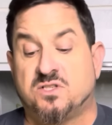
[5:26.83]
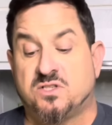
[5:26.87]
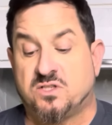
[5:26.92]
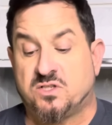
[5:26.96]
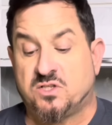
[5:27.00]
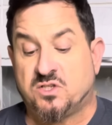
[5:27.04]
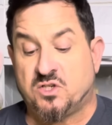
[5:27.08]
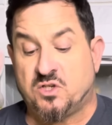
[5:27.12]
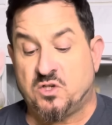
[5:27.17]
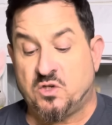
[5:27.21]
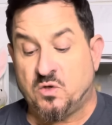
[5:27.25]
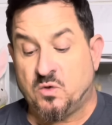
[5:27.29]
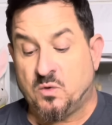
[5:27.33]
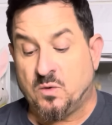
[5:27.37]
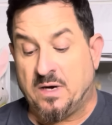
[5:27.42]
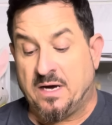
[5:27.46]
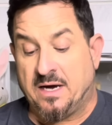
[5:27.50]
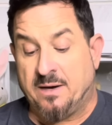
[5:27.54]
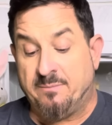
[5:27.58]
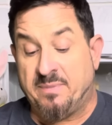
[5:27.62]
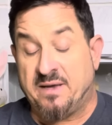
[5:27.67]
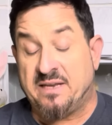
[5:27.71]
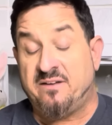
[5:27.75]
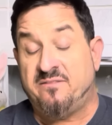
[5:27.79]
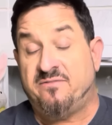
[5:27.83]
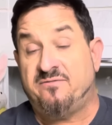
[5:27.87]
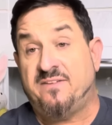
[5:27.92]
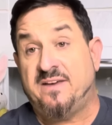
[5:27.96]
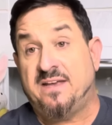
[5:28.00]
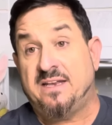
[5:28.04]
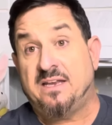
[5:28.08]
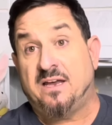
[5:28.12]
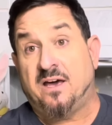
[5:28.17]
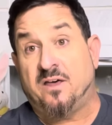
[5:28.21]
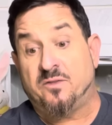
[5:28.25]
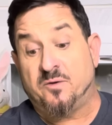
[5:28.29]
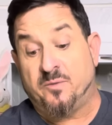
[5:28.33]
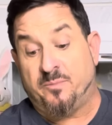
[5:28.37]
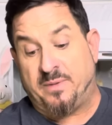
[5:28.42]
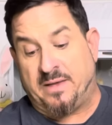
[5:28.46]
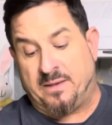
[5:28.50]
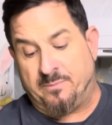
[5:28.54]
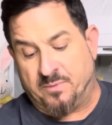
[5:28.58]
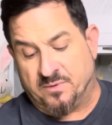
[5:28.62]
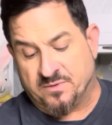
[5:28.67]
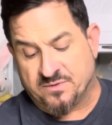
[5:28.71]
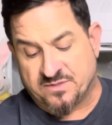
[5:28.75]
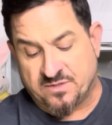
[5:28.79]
to benefit other people.